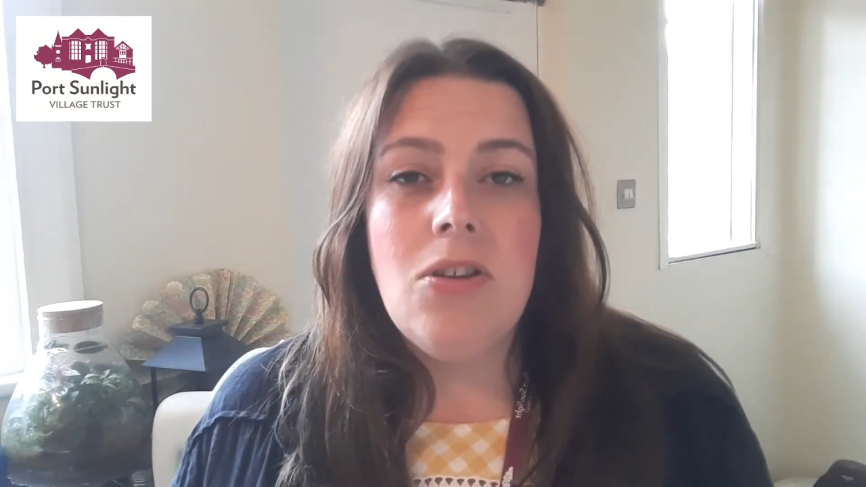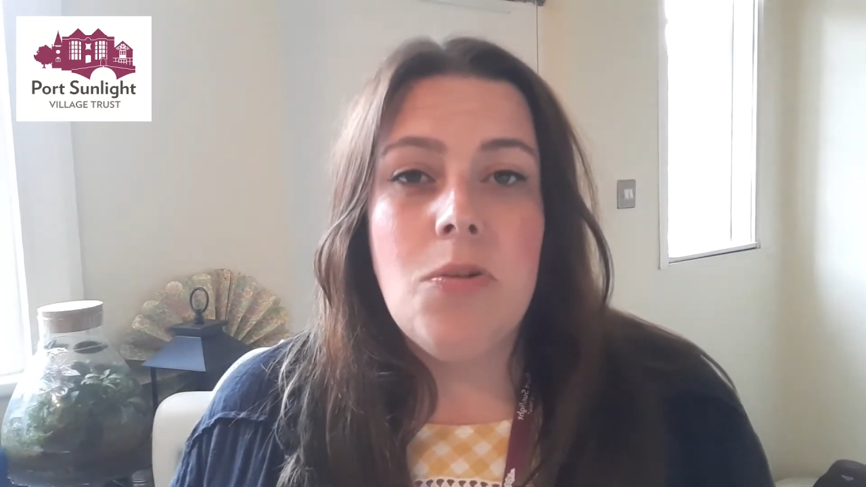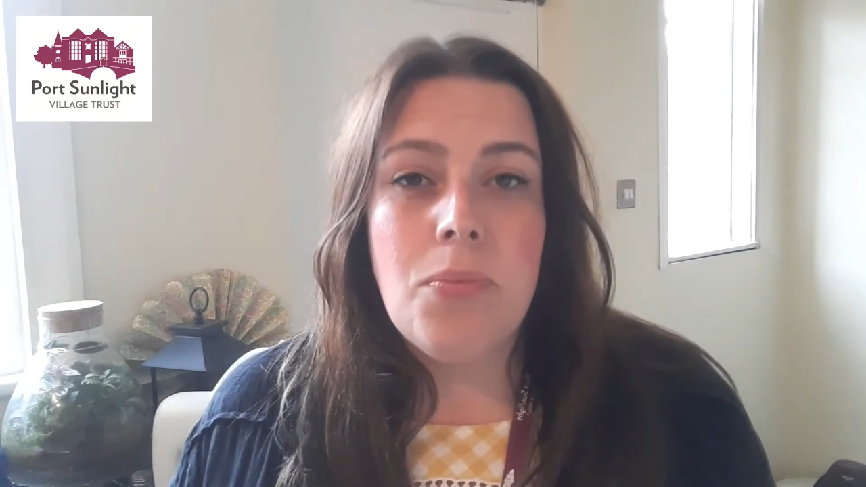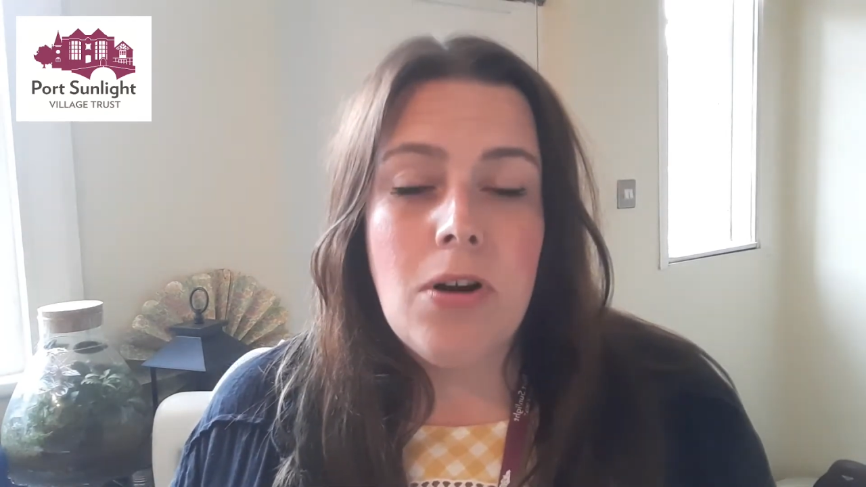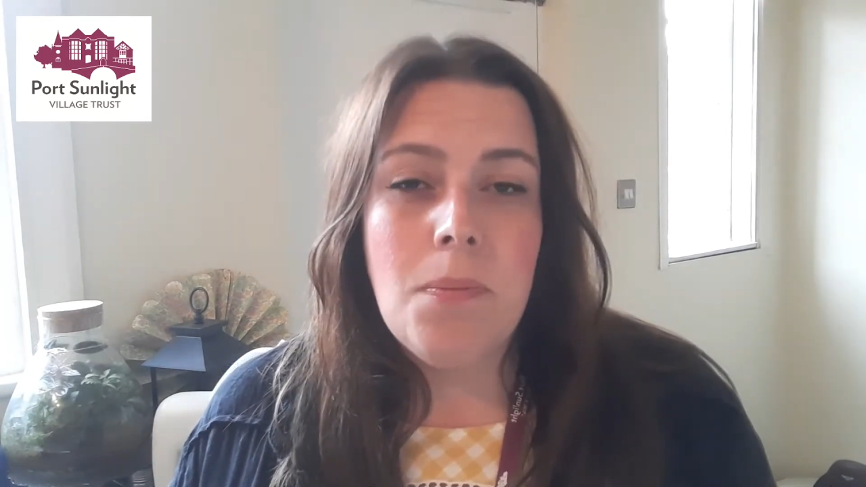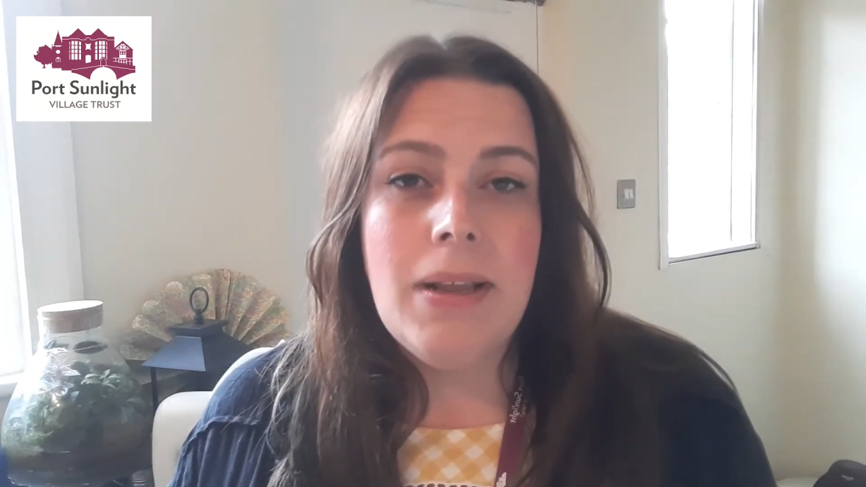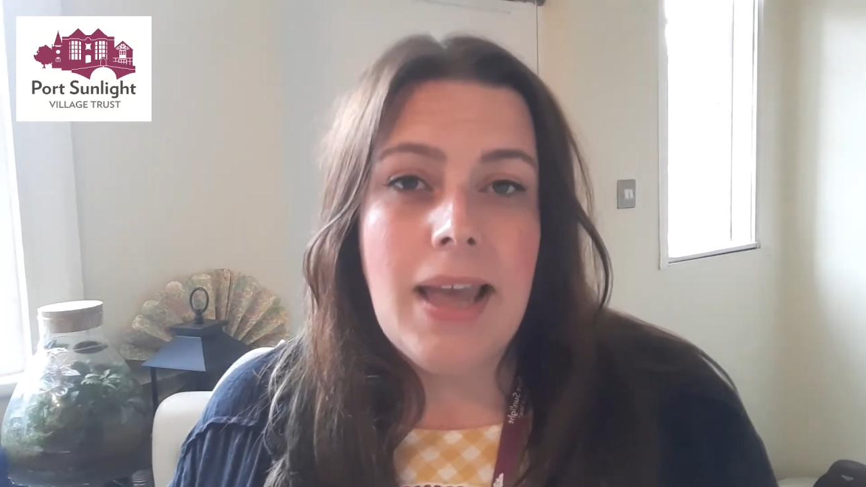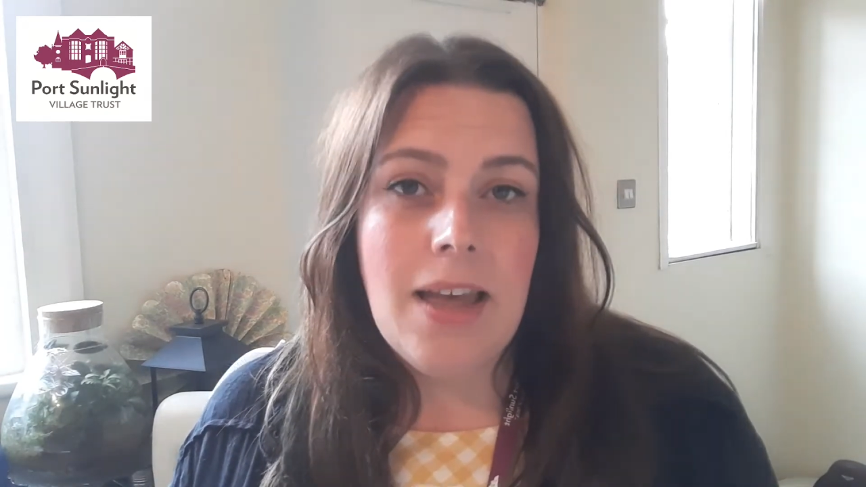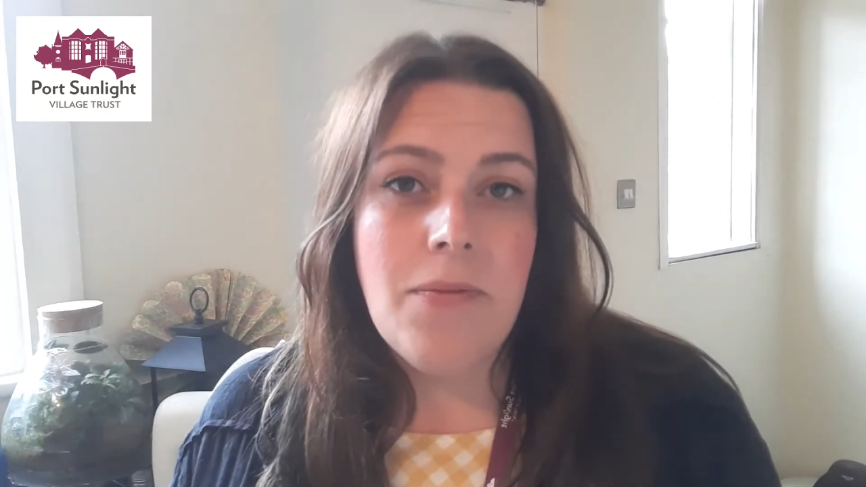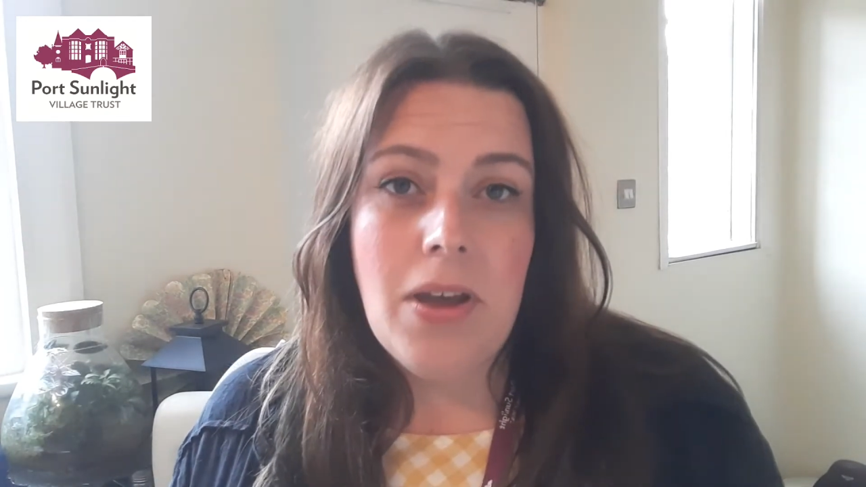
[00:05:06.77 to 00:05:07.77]
you'll probably
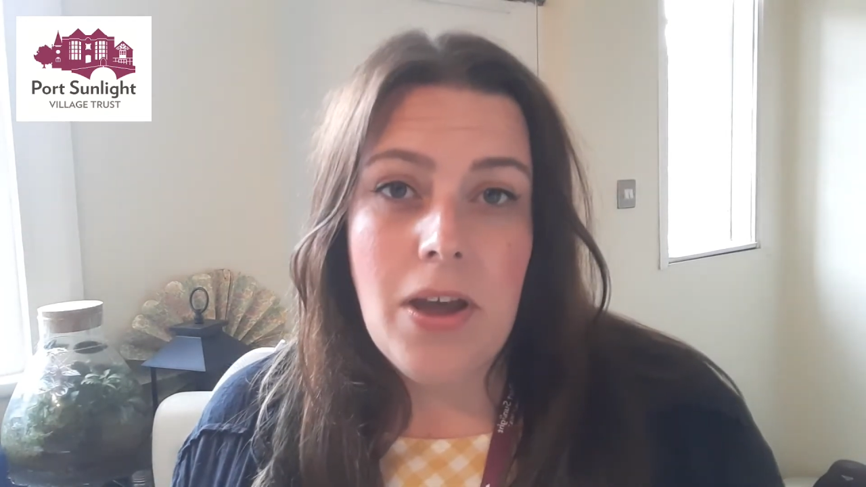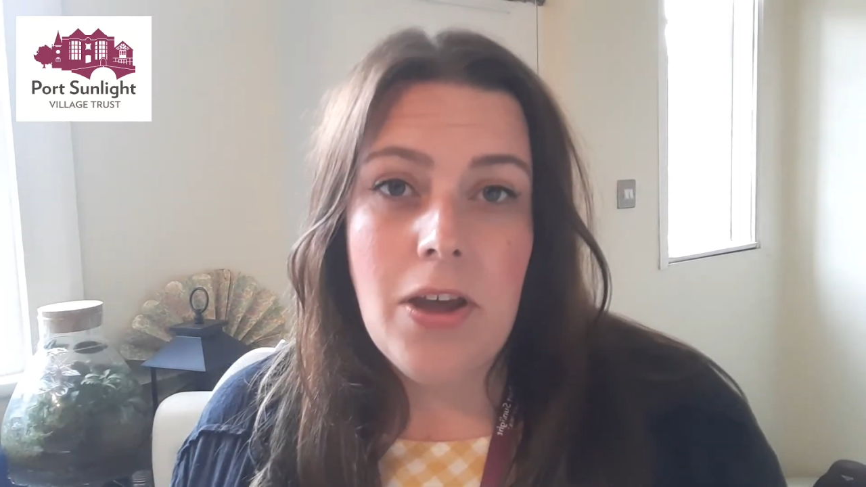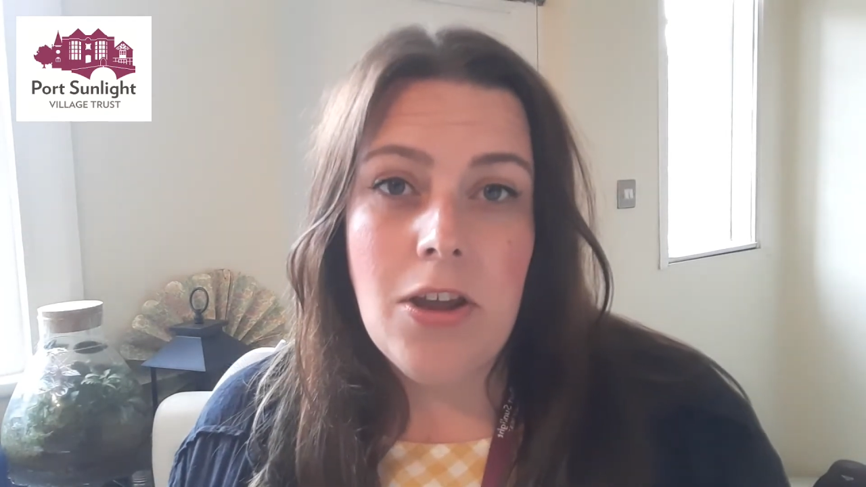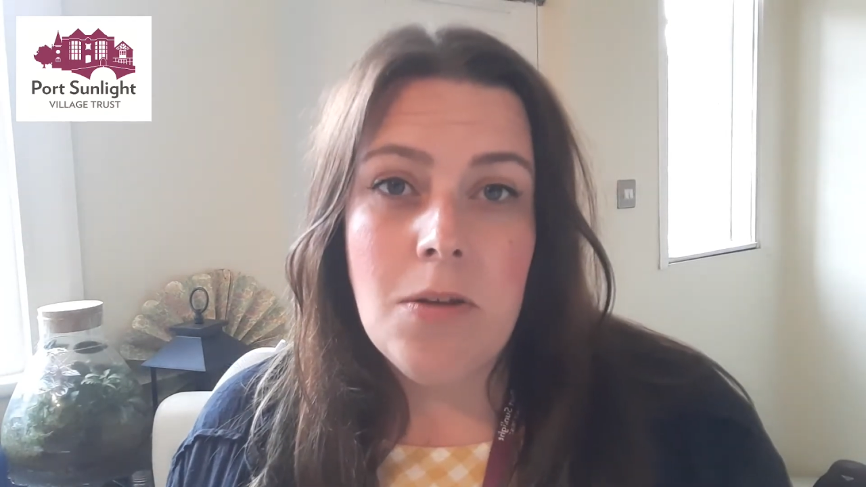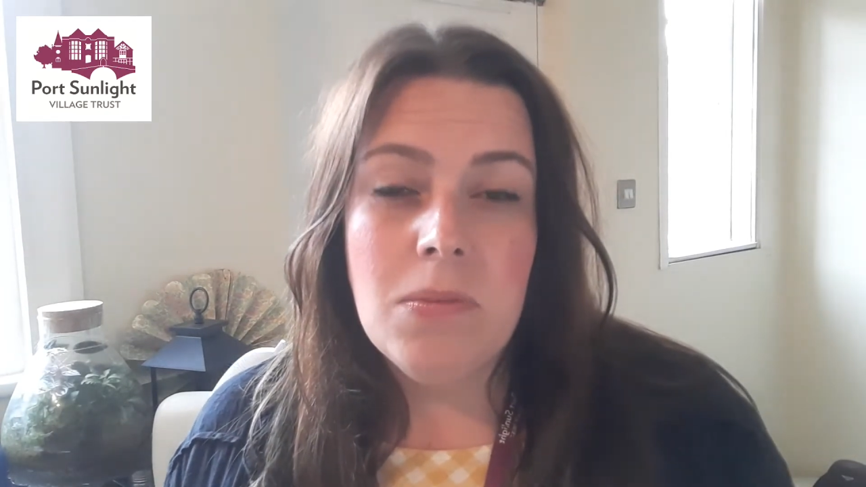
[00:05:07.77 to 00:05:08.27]
have at home,